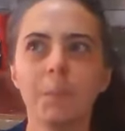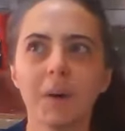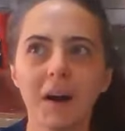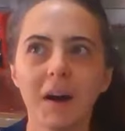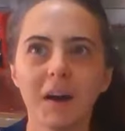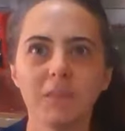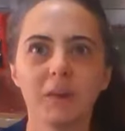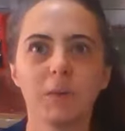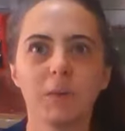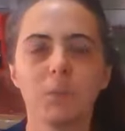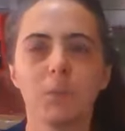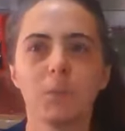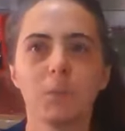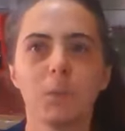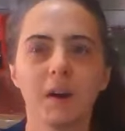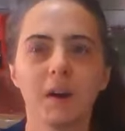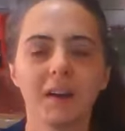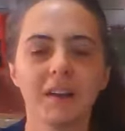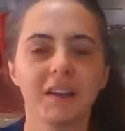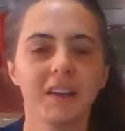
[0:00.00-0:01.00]
but we
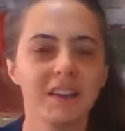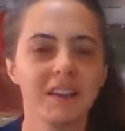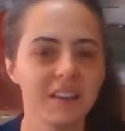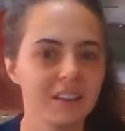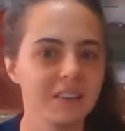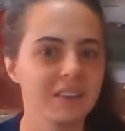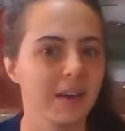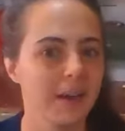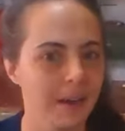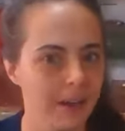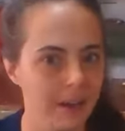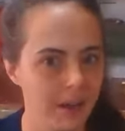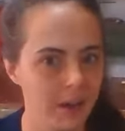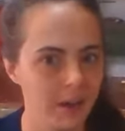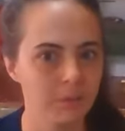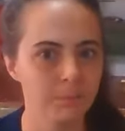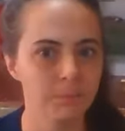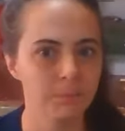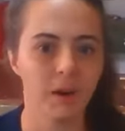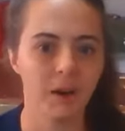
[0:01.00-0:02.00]
wanted it to
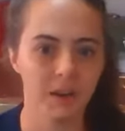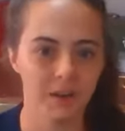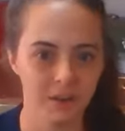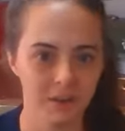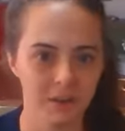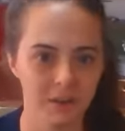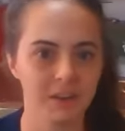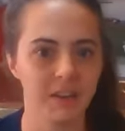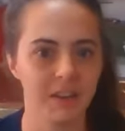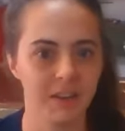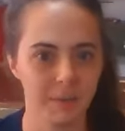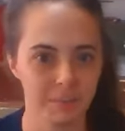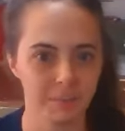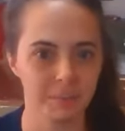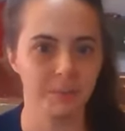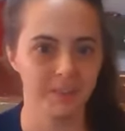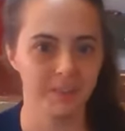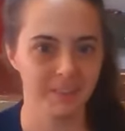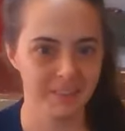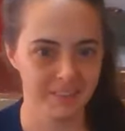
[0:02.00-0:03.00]
have modern
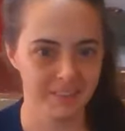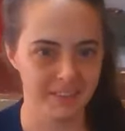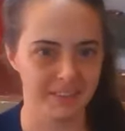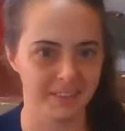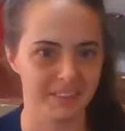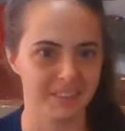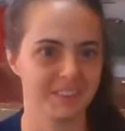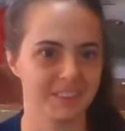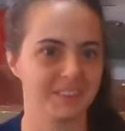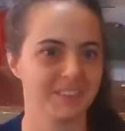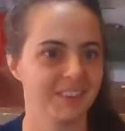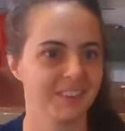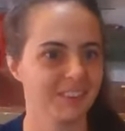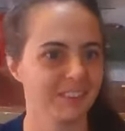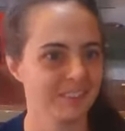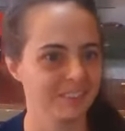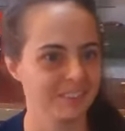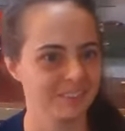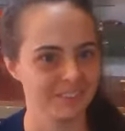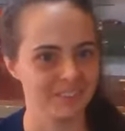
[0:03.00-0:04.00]
capabilities.
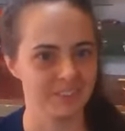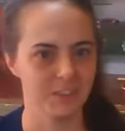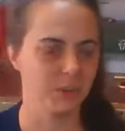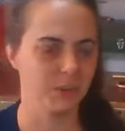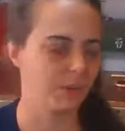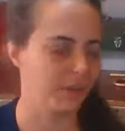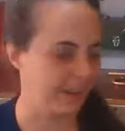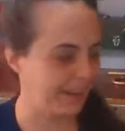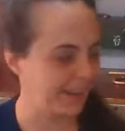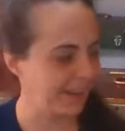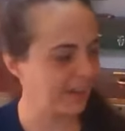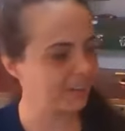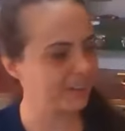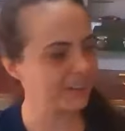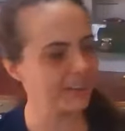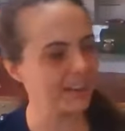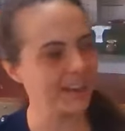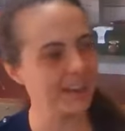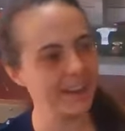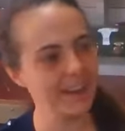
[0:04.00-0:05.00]
So it's just, okay, how
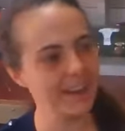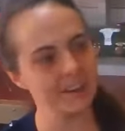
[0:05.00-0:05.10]
can I